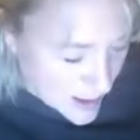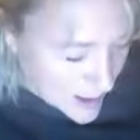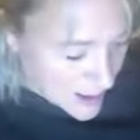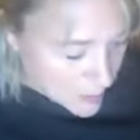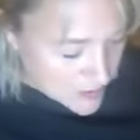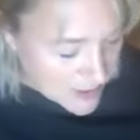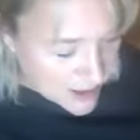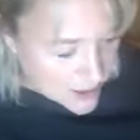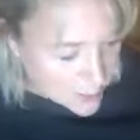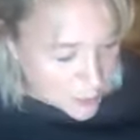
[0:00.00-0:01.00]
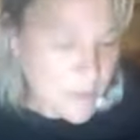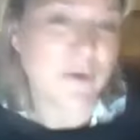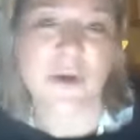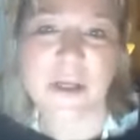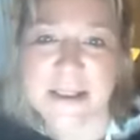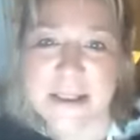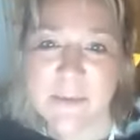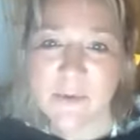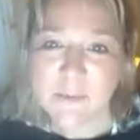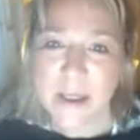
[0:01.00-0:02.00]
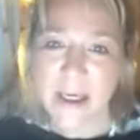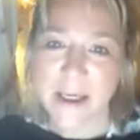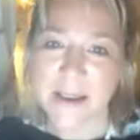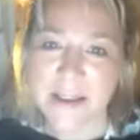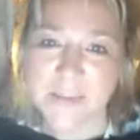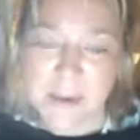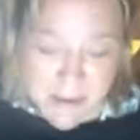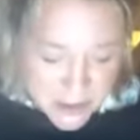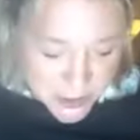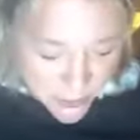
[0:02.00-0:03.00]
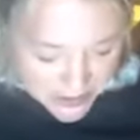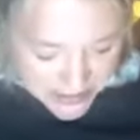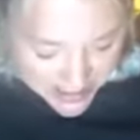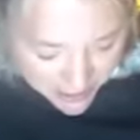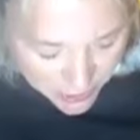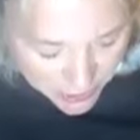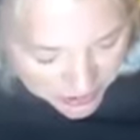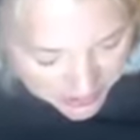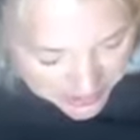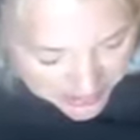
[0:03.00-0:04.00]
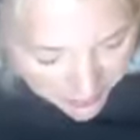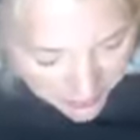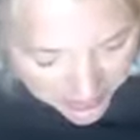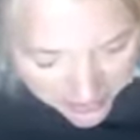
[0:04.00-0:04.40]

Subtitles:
What am I going to pull for you now? Some of my spirit song tarot, just to see what